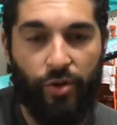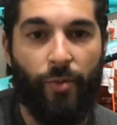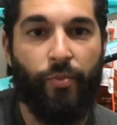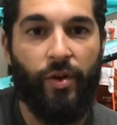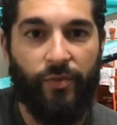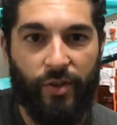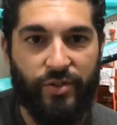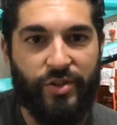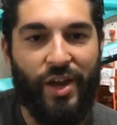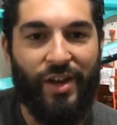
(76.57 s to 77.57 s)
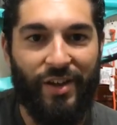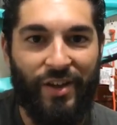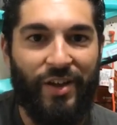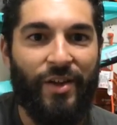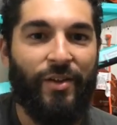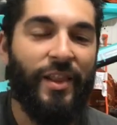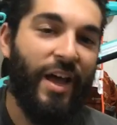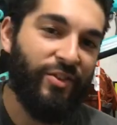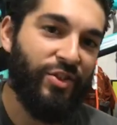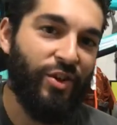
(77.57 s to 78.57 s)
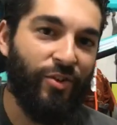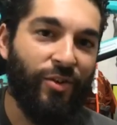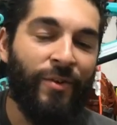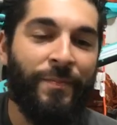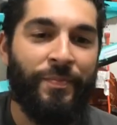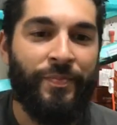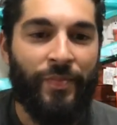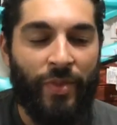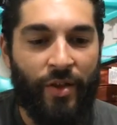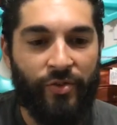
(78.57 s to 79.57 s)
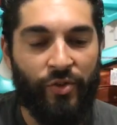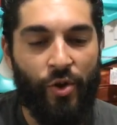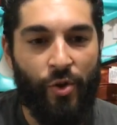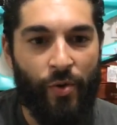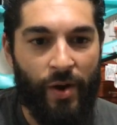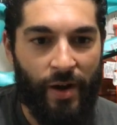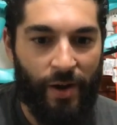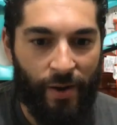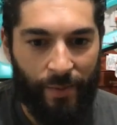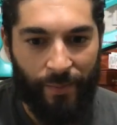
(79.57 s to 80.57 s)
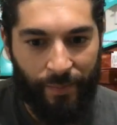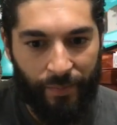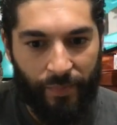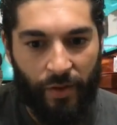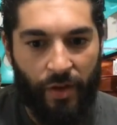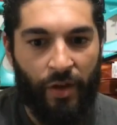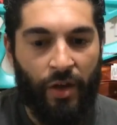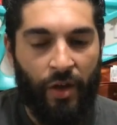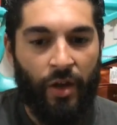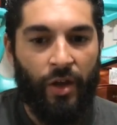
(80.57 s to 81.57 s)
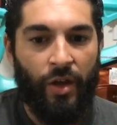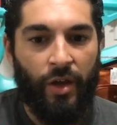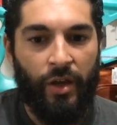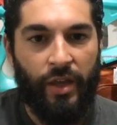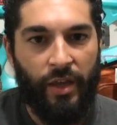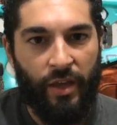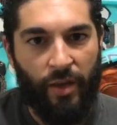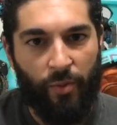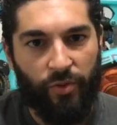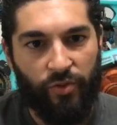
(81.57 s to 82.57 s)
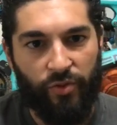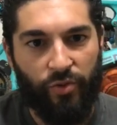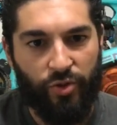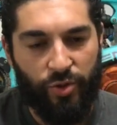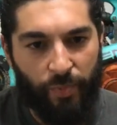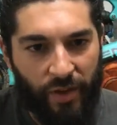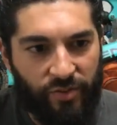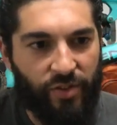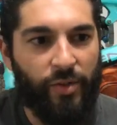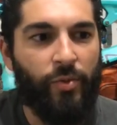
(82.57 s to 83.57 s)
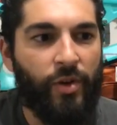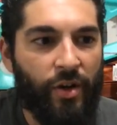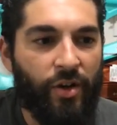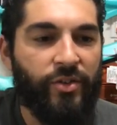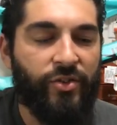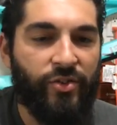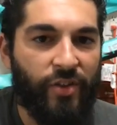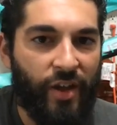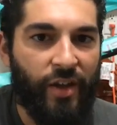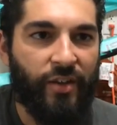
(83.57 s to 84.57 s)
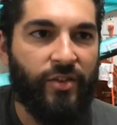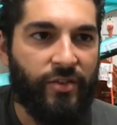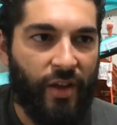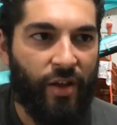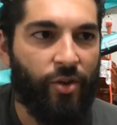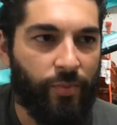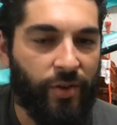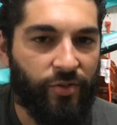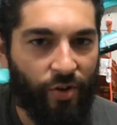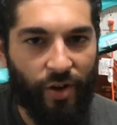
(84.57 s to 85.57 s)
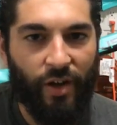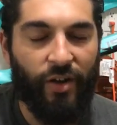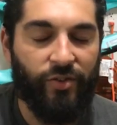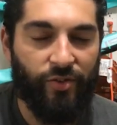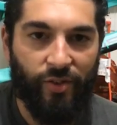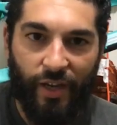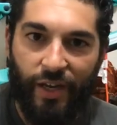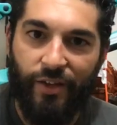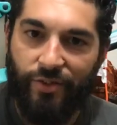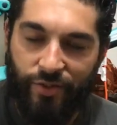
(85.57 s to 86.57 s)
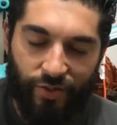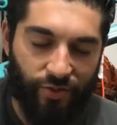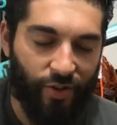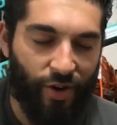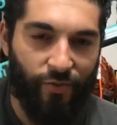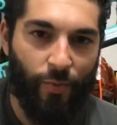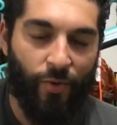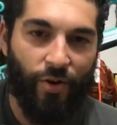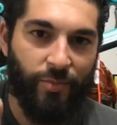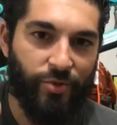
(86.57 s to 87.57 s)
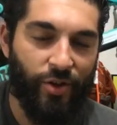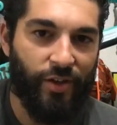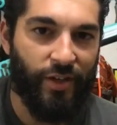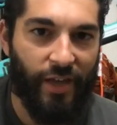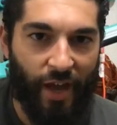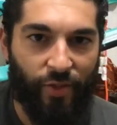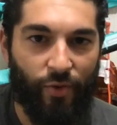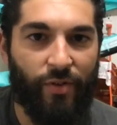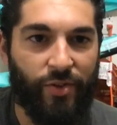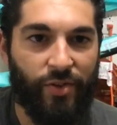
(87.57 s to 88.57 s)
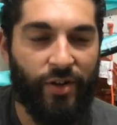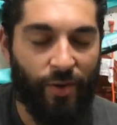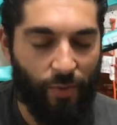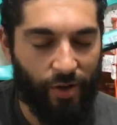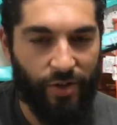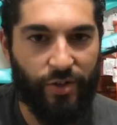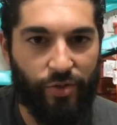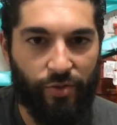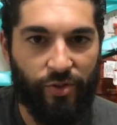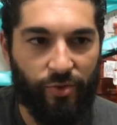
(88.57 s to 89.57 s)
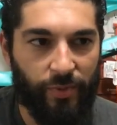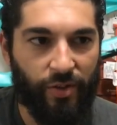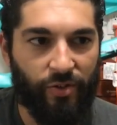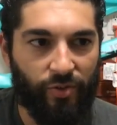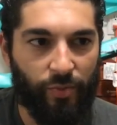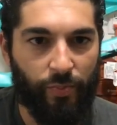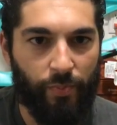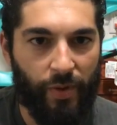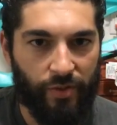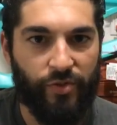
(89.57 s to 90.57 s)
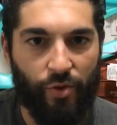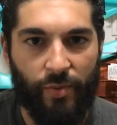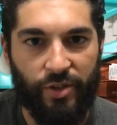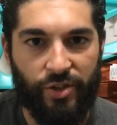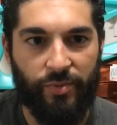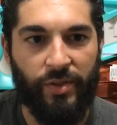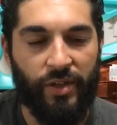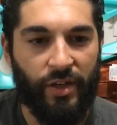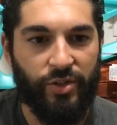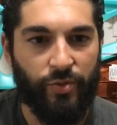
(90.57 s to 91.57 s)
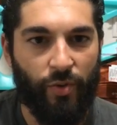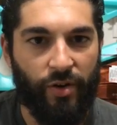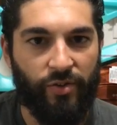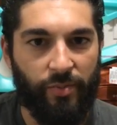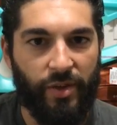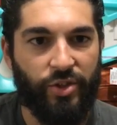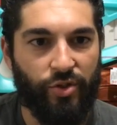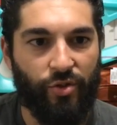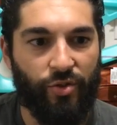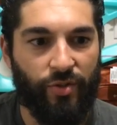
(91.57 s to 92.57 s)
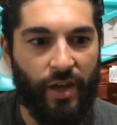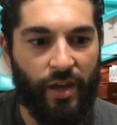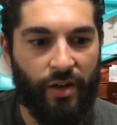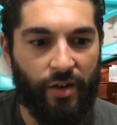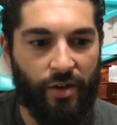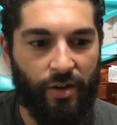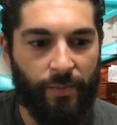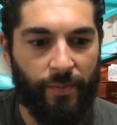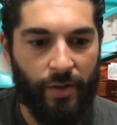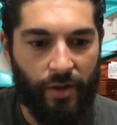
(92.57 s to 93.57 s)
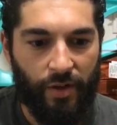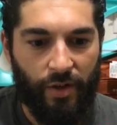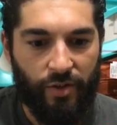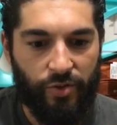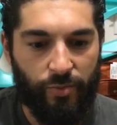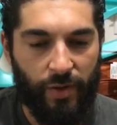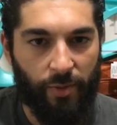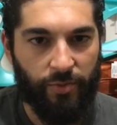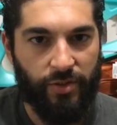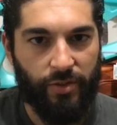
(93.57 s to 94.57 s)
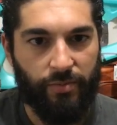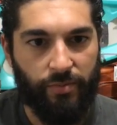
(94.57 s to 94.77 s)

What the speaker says: previous last year. So she basically went on to tell me, sorry guys, it's late, just got off of work, I'm trying to gather everything. I wanted to do this because it meant so much to me, and I just wanted to make sure that to be able to